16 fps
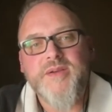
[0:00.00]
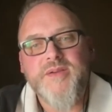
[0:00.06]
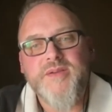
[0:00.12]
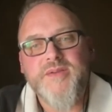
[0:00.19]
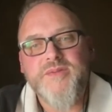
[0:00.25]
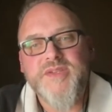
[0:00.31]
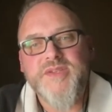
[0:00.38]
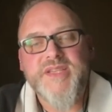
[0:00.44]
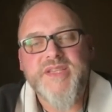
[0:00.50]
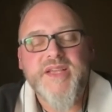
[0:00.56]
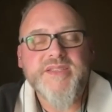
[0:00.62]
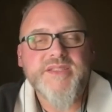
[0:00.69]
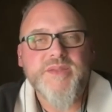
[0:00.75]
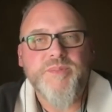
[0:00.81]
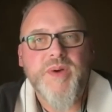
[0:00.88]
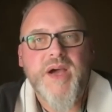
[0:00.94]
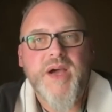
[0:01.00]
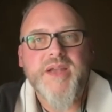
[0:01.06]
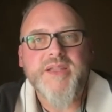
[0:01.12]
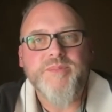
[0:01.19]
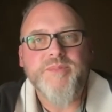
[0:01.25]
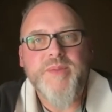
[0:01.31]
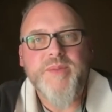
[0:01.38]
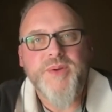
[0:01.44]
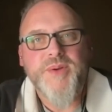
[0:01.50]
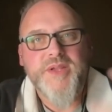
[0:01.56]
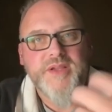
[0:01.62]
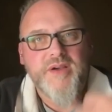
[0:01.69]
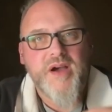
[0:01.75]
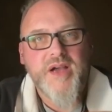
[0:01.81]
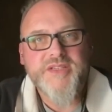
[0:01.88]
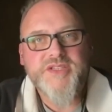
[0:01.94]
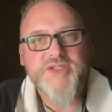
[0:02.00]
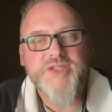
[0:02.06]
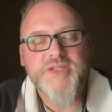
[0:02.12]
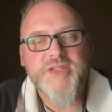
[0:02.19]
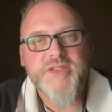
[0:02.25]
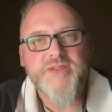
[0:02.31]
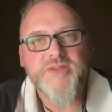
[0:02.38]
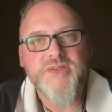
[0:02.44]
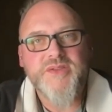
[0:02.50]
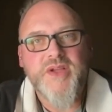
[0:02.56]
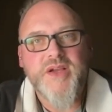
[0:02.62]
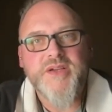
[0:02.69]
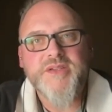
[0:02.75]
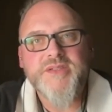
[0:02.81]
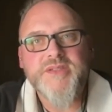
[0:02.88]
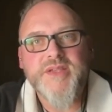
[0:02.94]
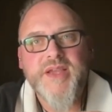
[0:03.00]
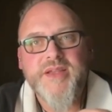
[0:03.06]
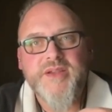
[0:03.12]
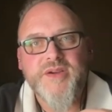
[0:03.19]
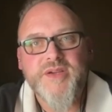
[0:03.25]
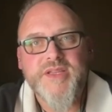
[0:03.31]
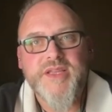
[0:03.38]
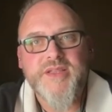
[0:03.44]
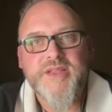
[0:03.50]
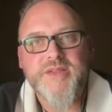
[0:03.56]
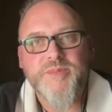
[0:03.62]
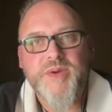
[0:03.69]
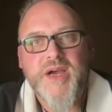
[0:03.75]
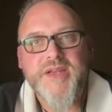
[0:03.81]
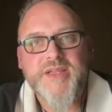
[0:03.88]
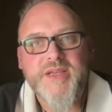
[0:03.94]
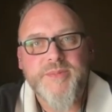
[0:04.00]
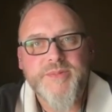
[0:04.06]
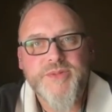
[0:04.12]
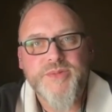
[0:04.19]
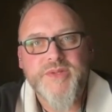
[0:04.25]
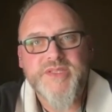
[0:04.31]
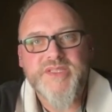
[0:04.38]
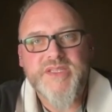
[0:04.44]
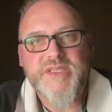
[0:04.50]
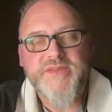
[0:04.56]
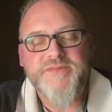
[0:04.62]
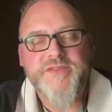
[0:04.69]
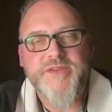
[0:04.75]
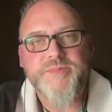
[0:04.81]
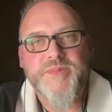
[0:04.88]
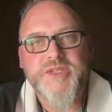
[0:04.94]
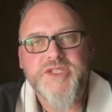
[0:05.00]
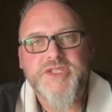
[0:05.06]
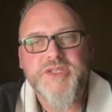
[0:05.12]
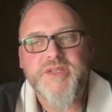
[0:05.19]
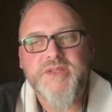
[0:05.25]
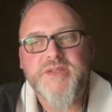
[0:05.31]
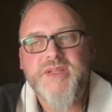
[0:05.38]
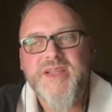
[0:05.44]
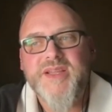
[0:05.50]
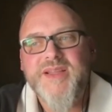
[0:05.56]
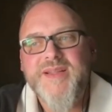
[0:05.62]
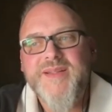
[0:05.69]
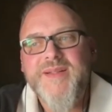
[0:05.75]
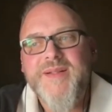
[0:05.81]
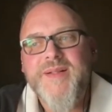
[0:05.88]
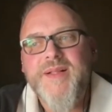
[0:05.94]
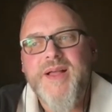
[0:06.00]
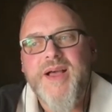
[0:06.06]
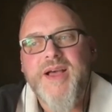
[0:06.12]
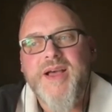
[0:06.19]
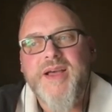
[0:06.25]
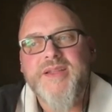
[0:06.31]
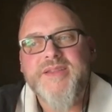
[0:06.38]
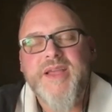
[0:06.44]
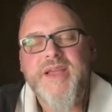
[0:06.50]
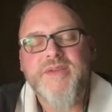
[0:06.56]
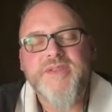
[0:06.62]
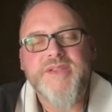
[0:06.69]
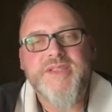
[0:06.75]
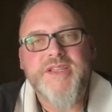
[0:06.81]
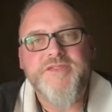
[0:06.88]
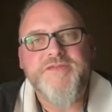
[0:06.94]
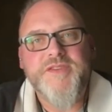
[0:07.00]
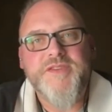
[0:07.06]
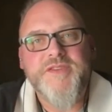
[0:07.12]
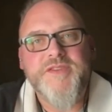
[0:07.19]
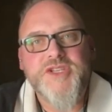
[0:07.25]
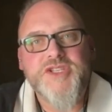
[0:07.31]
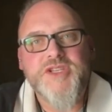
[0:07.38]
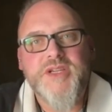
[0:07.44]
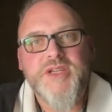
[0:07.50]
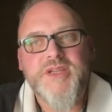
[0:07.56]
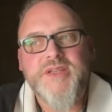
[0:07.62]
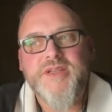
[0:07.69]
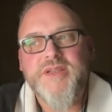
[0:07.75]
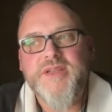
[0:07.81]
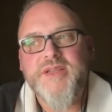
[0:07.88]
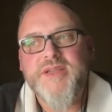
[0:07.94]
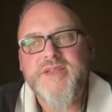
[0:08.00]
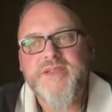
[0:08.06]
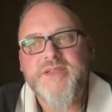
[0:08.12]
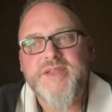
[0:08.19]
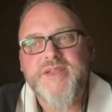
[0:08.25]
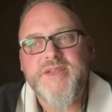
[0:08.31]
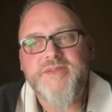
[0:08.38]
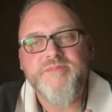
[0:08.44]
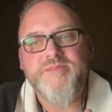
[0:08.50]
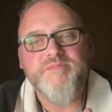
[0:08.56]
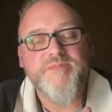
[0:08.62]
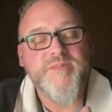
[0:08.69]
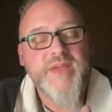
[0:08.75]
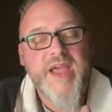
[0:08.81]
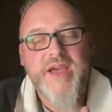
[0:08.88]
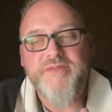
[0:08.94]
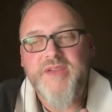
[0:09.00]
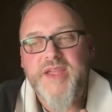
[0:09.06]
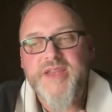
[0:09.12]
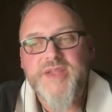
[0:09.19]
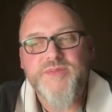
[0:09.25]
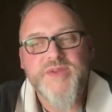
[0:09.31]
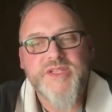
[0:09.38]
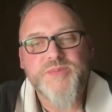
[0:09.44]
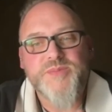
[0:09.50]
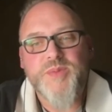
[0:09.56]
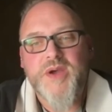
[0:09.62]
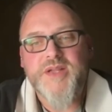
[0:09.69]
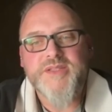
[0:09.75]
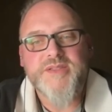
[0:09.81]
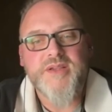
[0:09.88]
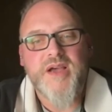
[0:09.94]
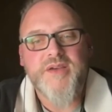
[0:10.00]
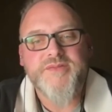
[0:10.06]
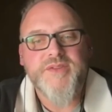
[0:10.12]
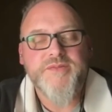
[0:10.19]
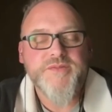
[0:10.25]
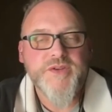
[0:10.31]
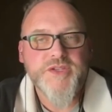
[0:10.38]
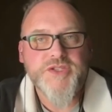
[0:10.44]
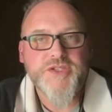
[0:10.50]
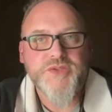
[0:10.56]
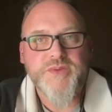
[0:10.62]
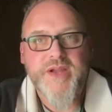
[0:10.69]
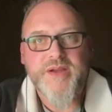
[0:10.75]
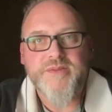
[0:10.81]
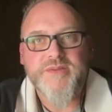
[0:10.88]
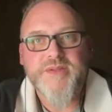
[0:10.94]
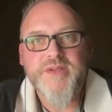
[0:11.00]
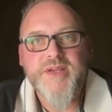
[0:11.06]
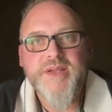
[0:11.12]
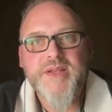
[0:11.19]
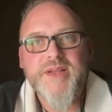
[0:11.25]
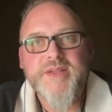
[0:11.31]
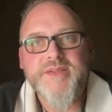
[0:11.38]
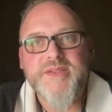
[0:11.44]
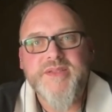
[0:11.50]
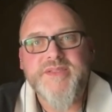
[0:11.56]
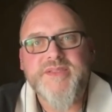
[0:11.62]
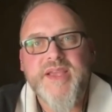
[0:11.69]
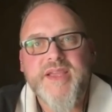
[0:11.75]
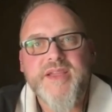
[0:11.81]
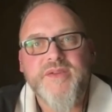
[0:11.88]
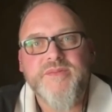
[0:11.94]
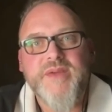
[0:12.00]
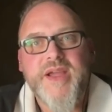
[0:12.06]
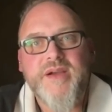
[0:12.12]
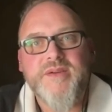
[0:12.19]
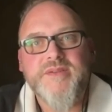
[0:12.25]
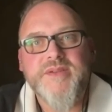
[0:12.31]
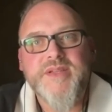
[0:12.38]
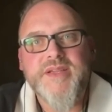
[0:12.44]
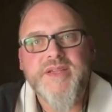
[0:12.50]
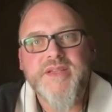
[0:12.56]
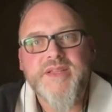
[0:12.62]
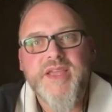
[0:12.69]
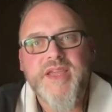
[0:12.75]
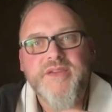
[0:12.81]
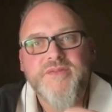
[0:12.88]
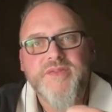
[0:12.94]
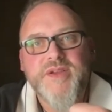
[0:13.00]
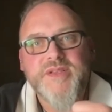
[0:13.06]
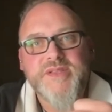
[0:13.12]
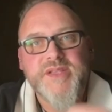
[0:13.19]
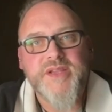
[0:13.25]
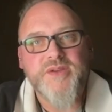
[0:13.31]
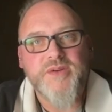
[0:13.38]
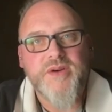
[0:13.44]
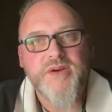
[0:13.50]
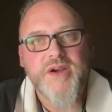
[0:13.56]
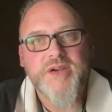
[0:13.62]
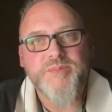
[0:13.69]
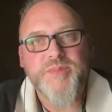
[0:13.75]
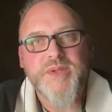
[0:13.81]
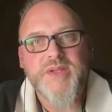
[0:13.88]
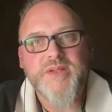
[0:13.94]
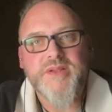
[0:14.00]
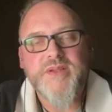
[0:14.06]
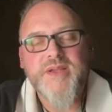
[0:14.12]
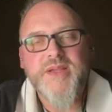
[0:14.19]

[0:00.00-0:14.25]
resuscitate the body by putting oxygen in the lungs and hooking the body up to a defib machine. Now the defib machine, it didn't have any response off the first round. The second round, it gave a single heartbeat.